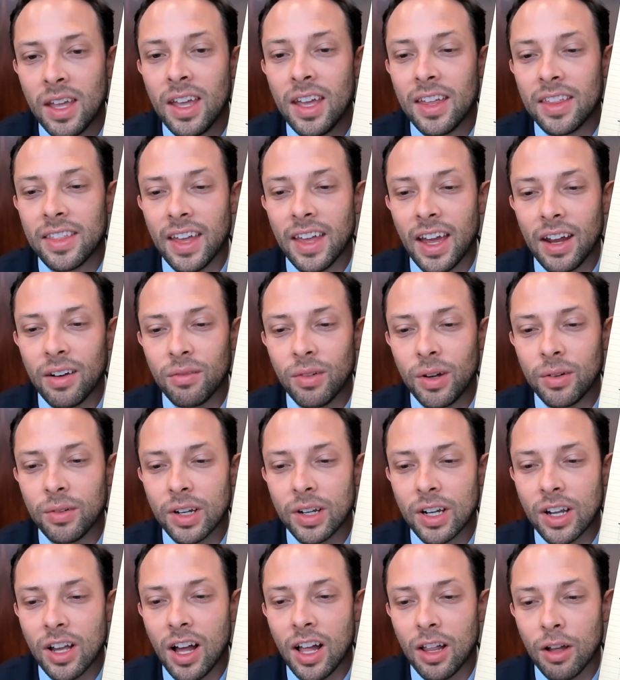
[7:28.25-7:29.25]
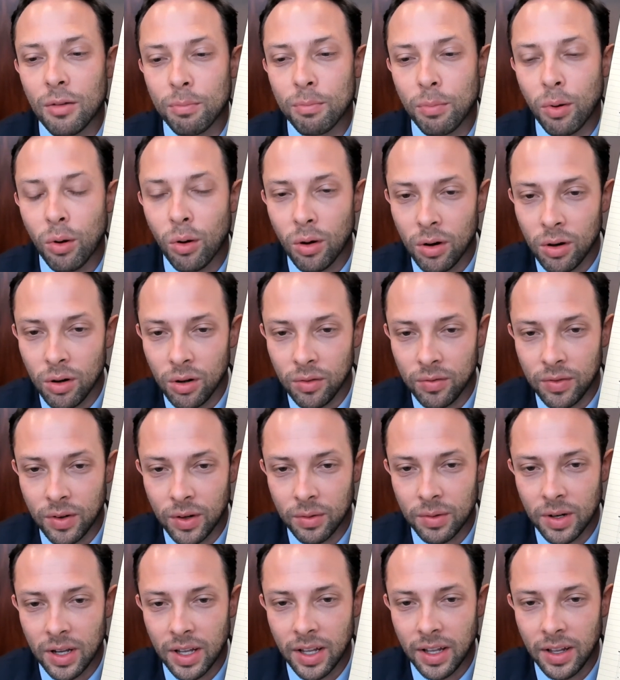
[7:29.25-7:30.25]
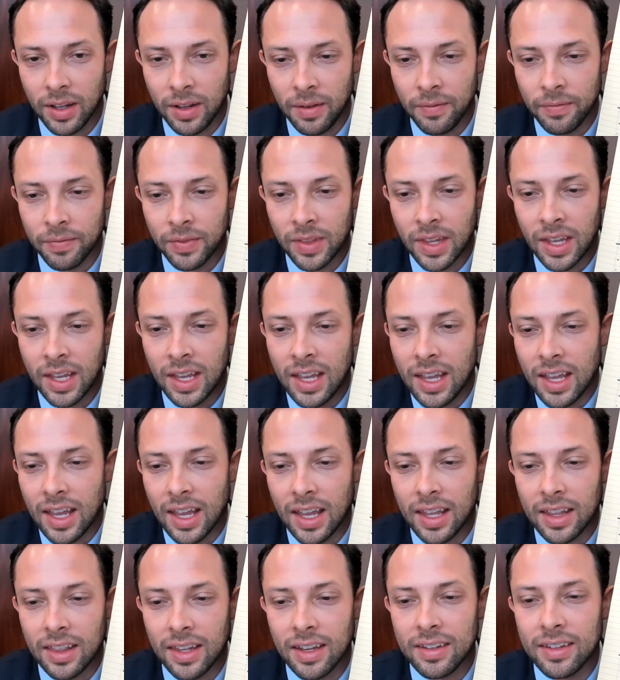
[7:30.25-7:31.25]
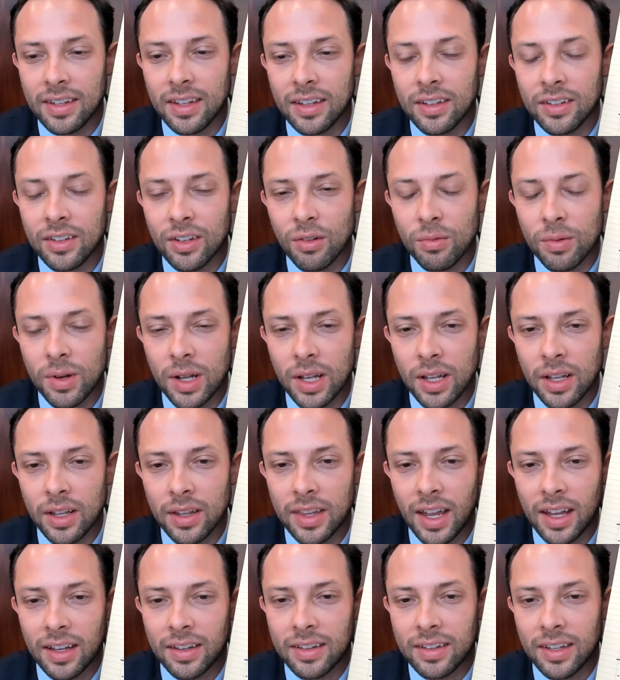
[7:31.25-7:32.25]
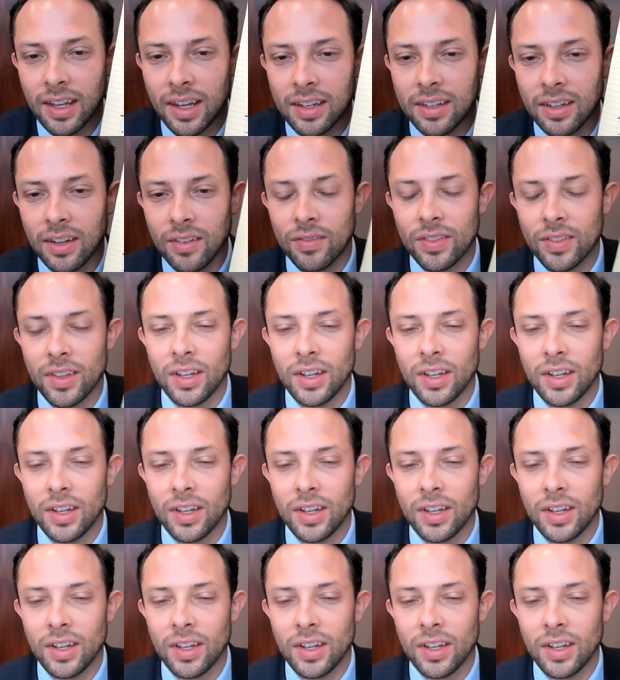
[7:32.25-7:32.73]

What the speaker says: then what we call a pour-over will, and this is a will that says if there's